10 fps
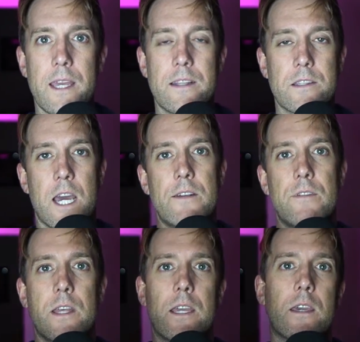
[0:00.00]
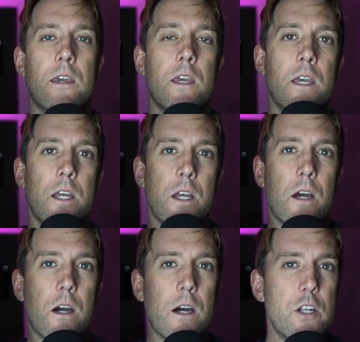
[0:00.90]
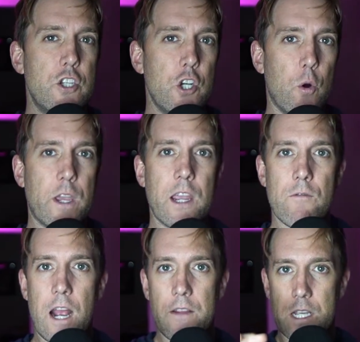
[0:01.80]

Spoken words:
It's kind of like joking around,